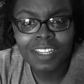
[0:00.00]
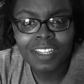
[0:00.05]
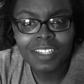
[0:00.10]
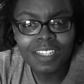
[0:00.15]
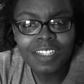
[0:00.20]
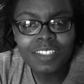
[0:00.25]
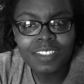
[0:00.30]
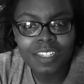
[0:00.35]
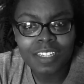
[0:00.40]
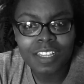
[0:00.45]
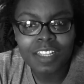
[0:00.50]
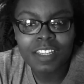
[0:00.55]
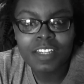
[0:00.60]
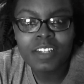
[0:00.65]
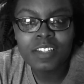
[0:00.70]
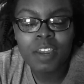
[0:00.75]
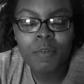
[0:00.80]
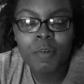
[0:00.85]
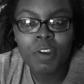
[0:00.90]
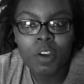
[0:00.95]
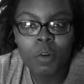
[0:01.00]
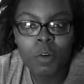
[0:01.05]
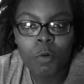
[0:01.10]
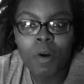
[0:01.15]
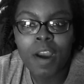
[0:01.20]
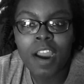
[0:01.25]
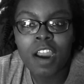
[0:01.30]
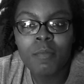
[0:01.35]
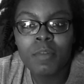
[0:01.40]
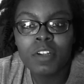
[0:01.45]
things like that, things that
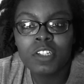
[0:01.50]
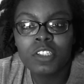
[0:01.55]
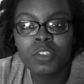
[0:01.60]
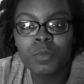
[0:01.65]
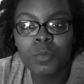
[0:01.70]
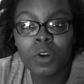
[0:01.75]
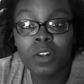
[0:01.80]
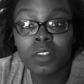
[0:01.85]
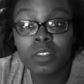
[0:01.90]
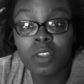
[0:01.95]
require much more